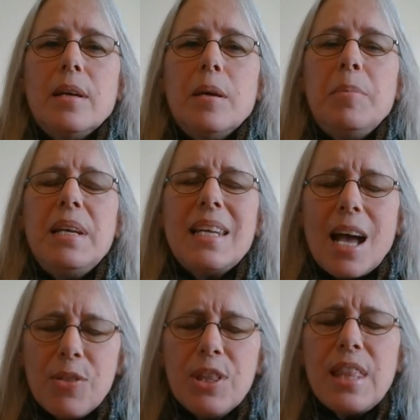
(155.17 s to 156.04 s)
But
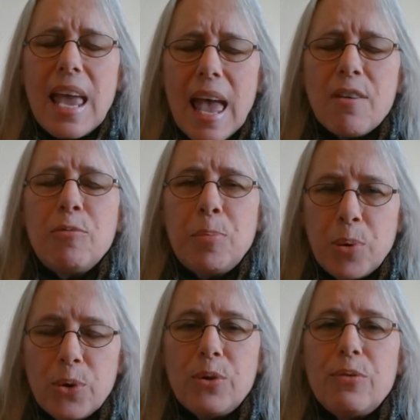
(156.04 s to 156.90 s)
now that they have
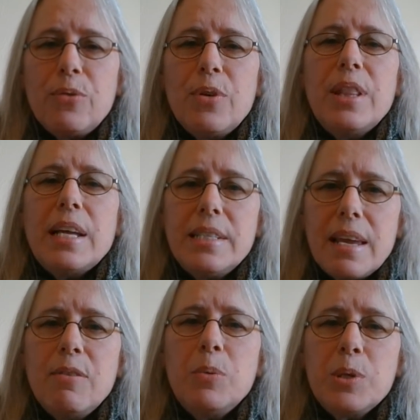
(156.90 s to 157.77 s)
proof that
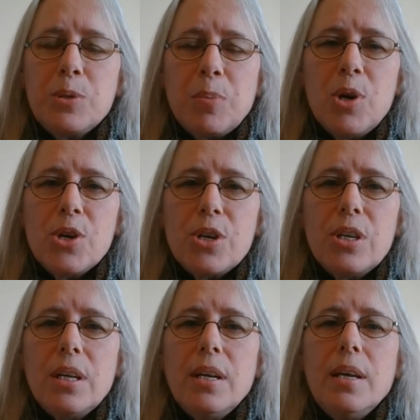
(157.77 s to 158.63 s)
David was murdered,
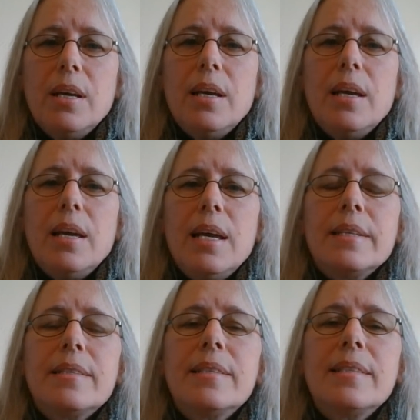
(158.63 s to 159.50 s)

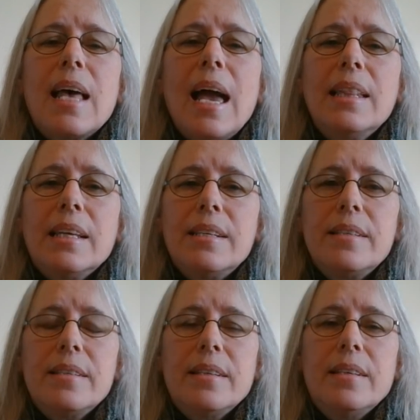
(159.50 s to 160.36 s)
it's silent.